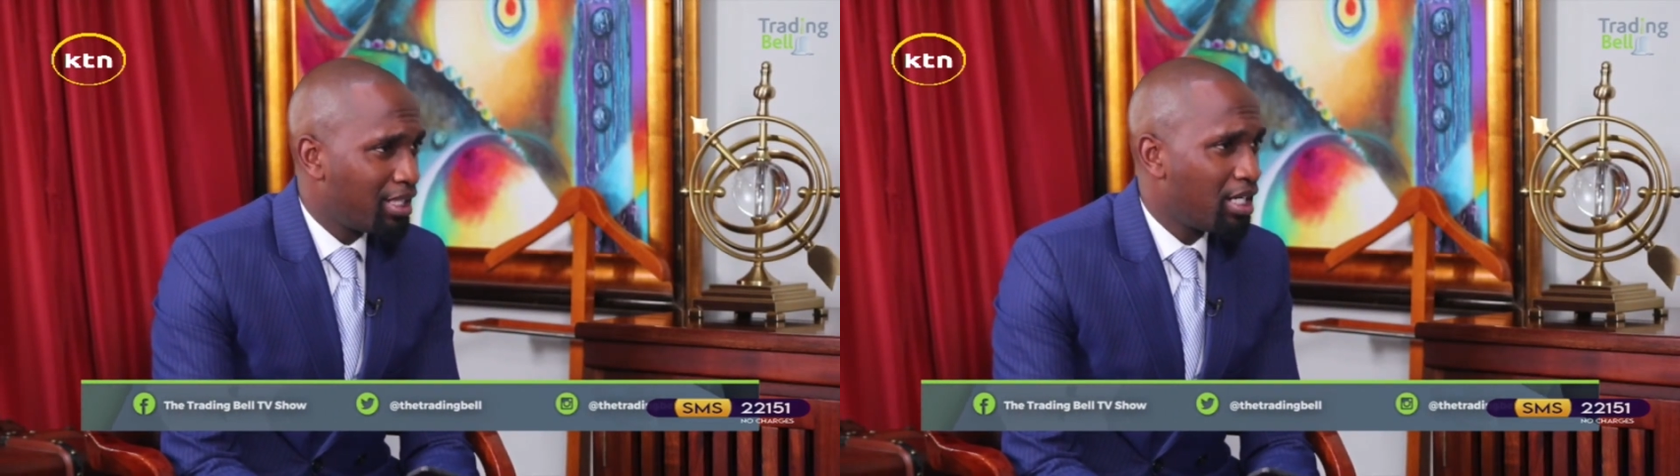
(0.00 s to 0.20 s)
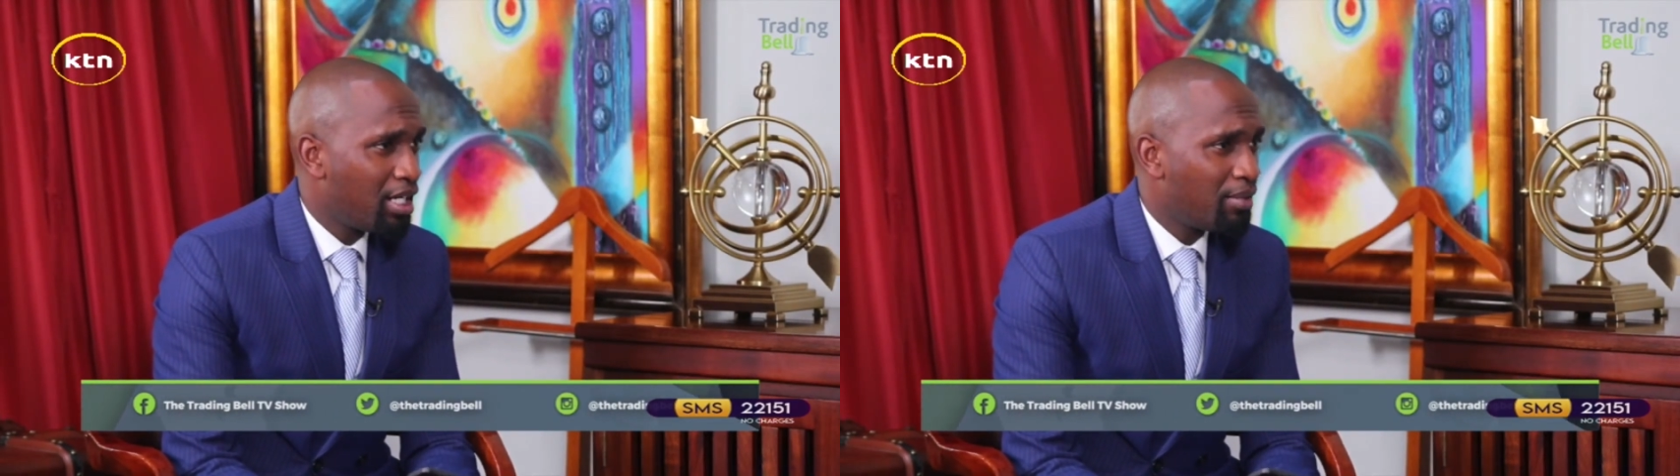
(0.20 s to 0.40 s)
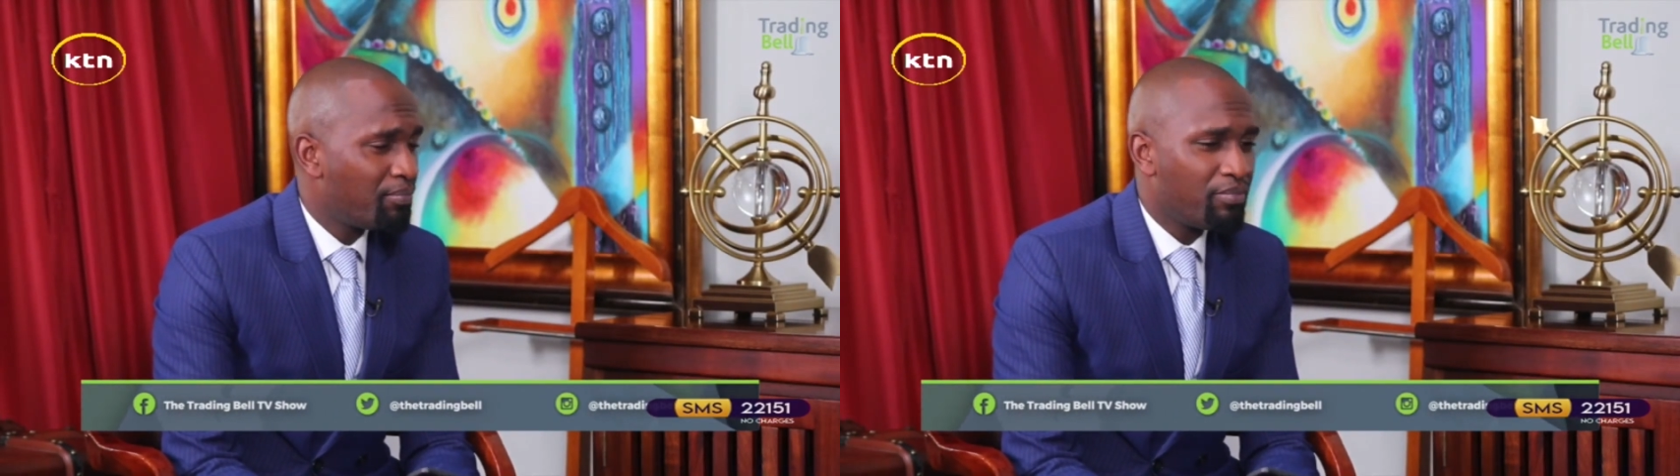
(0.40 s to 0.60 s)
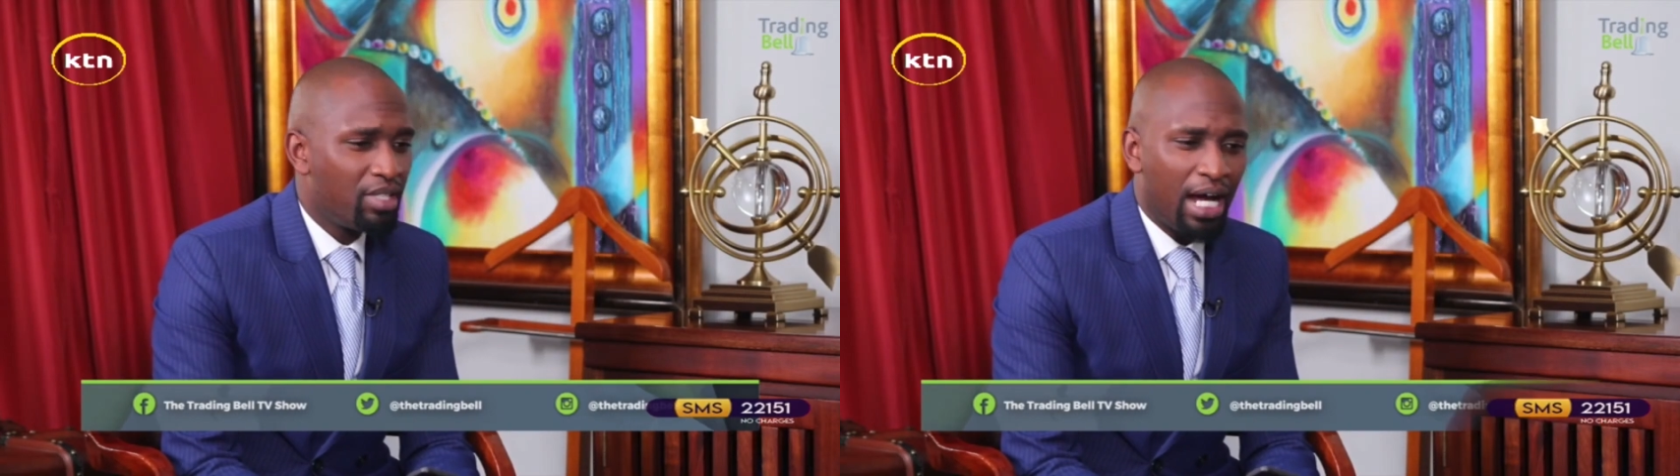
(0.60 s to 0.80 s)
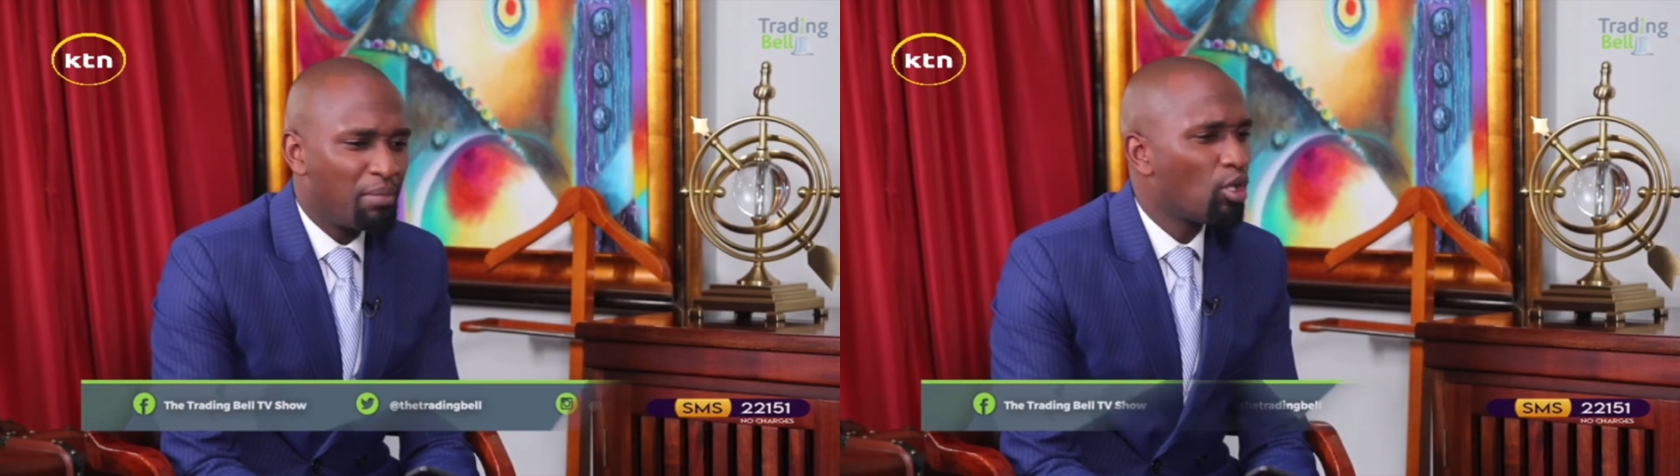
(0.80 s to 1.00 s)

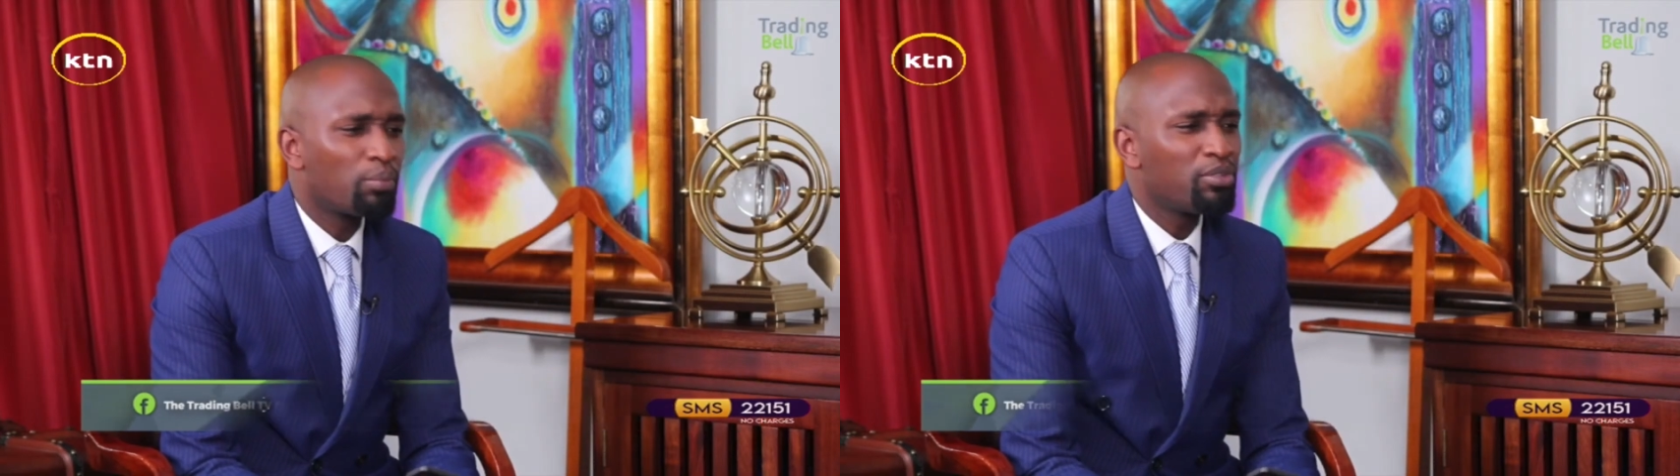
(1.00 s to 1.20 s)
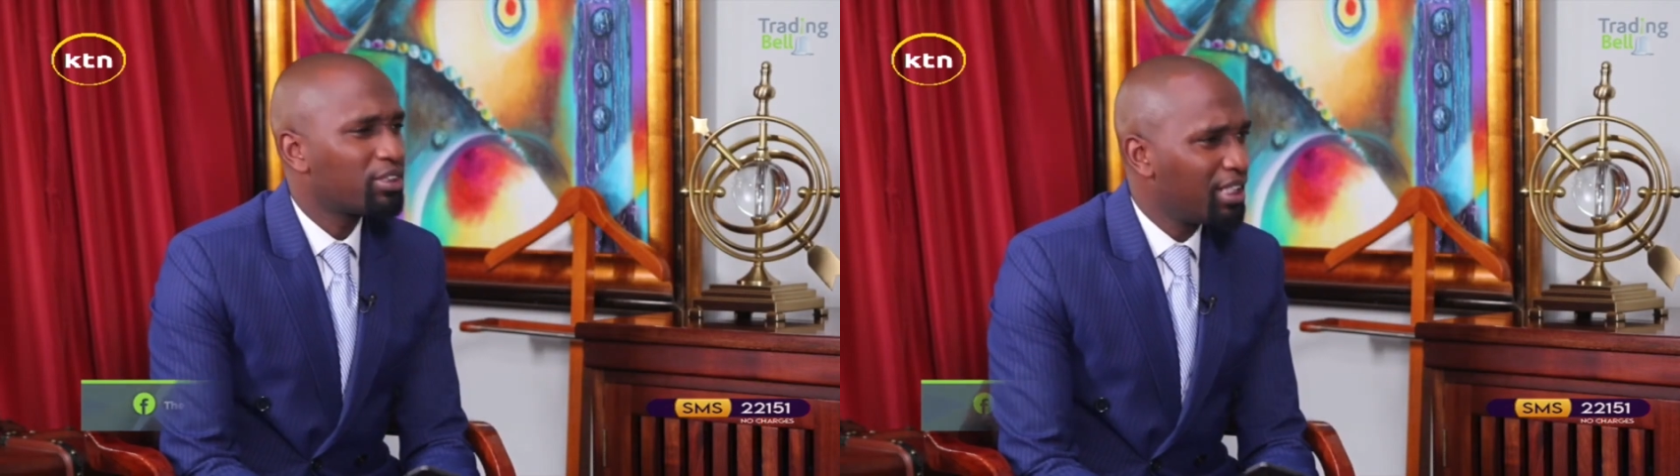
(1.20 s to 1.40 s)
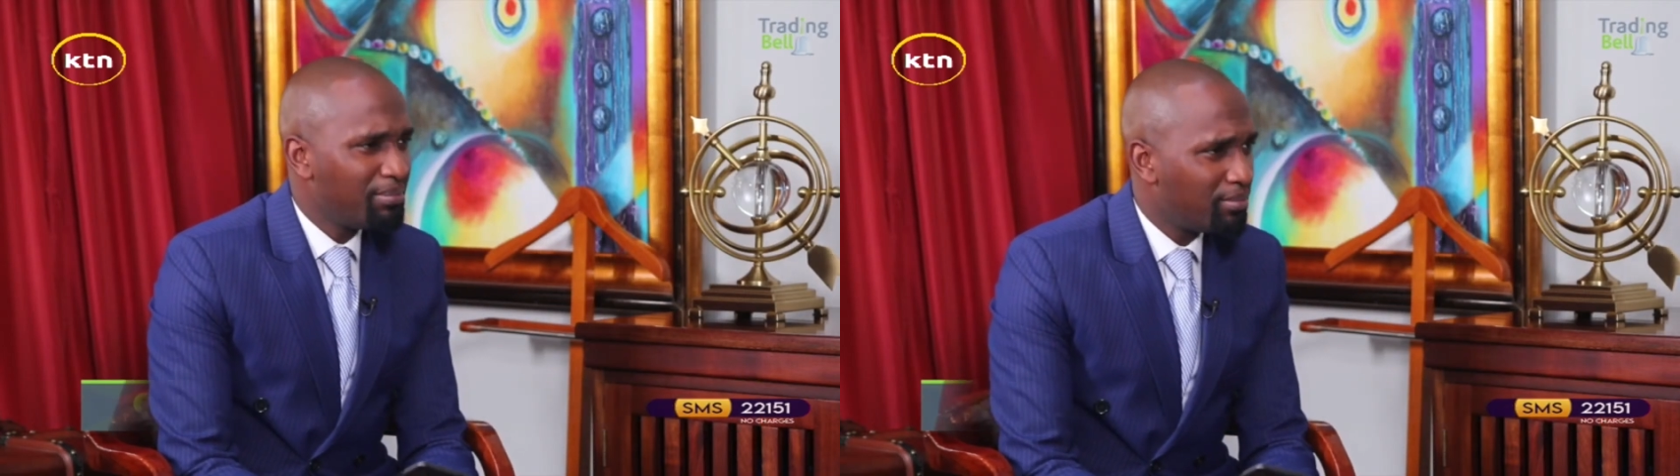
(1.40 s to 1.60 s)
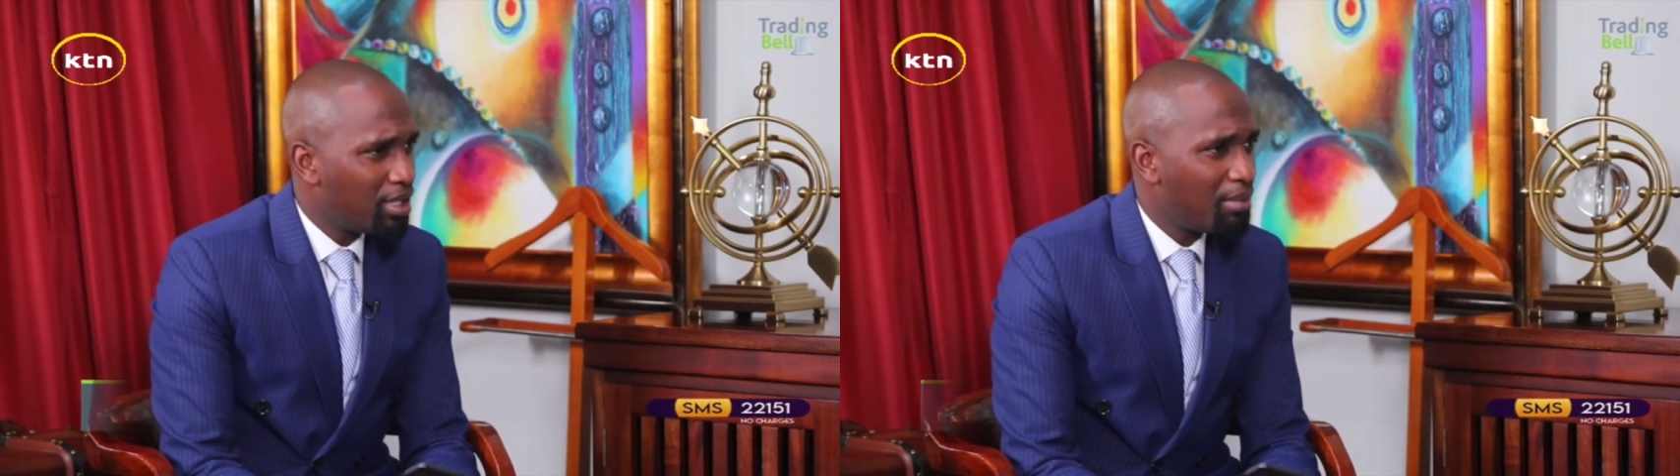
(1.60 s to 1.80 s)
I'm not Muslim,